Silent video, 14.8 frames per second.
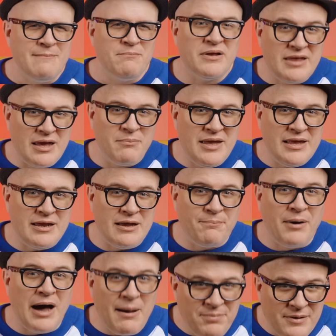but the immediate
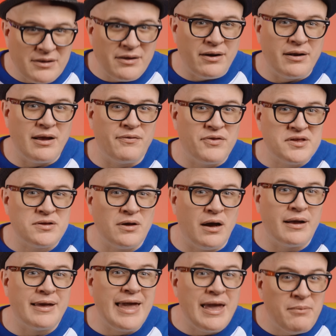popularity of the
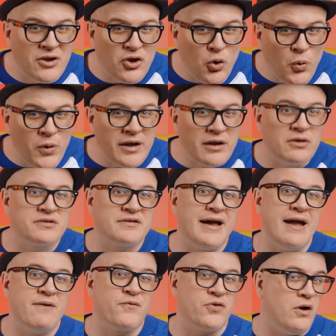song came at a critical
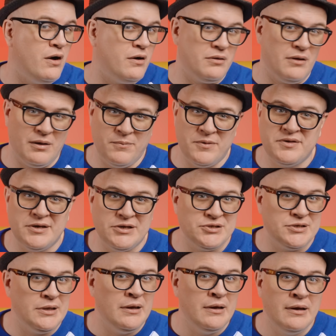time for the hard luck musician.